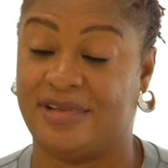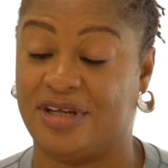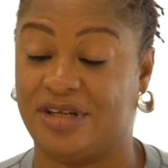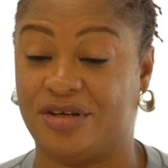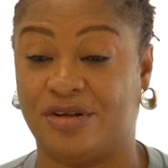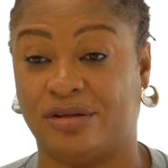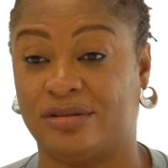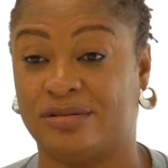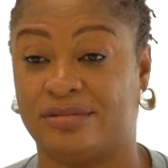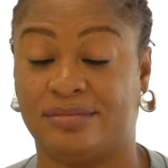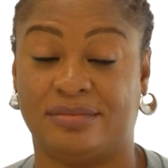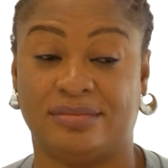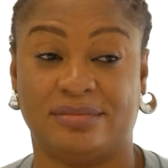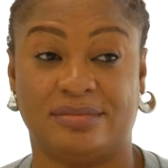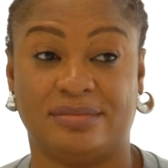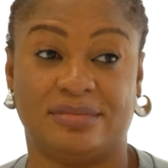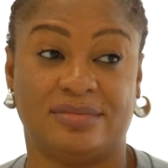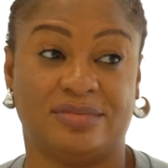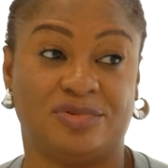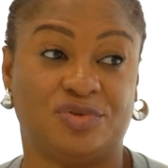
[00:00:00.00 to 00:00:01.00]
they don't
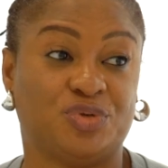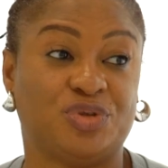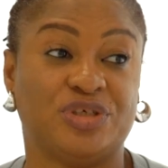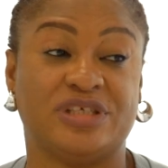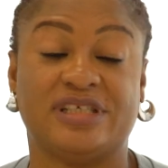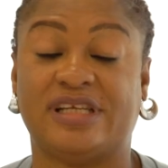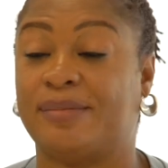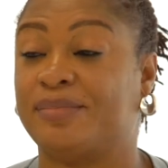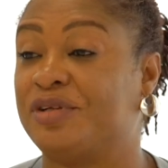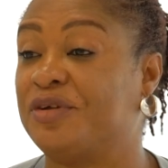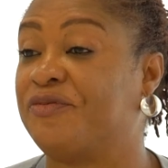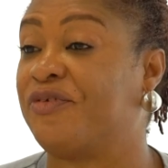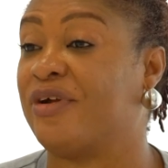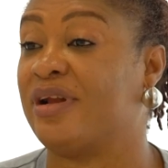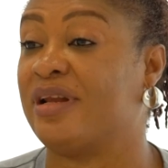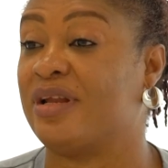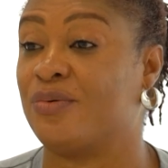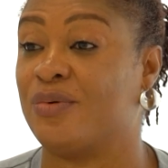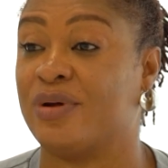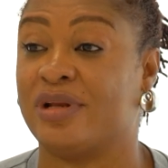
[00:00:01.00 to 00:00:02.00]
treat them
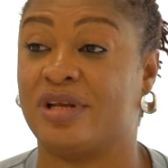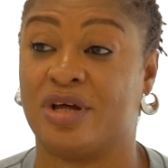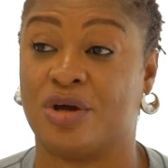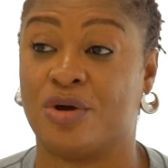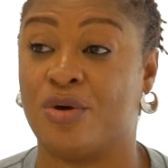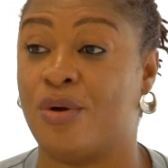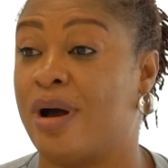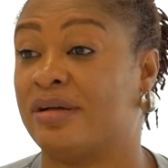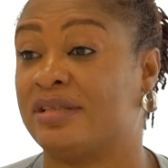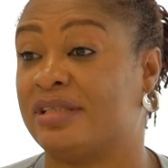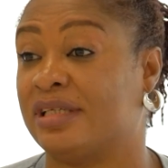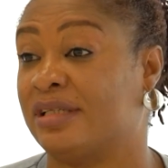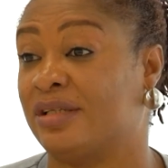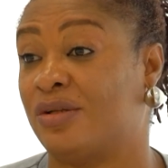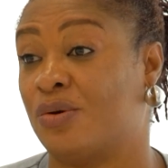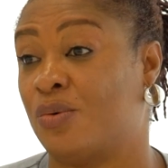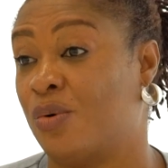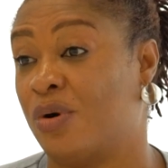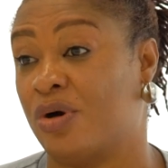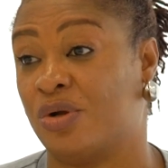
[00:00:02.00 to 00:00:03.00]
differently when they go out in
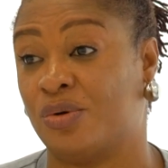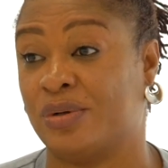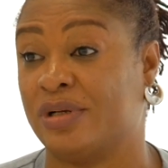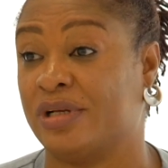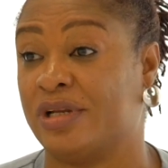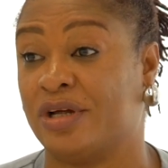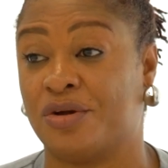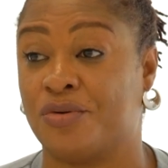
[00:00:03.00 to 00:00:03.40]
the world, when they